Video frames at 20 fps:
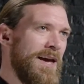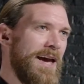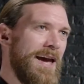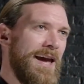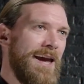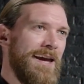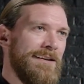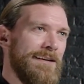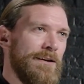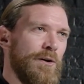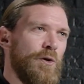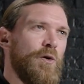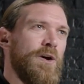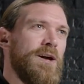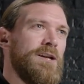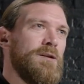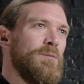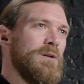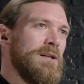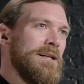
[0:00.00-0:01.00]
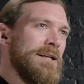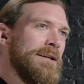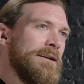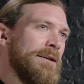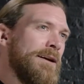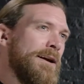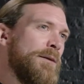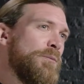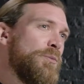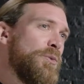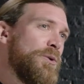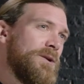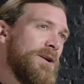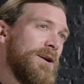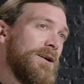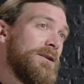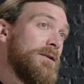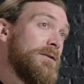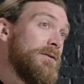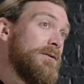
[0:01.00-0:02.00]
and incredibly
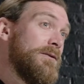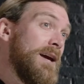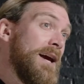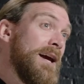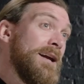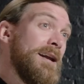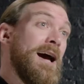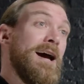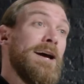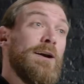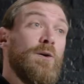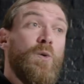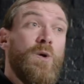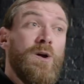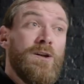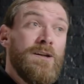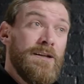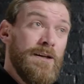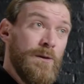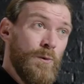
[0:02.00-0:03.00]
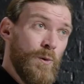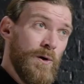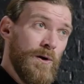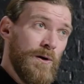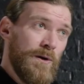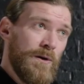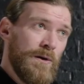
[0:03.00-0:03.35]
productive and high-quality work.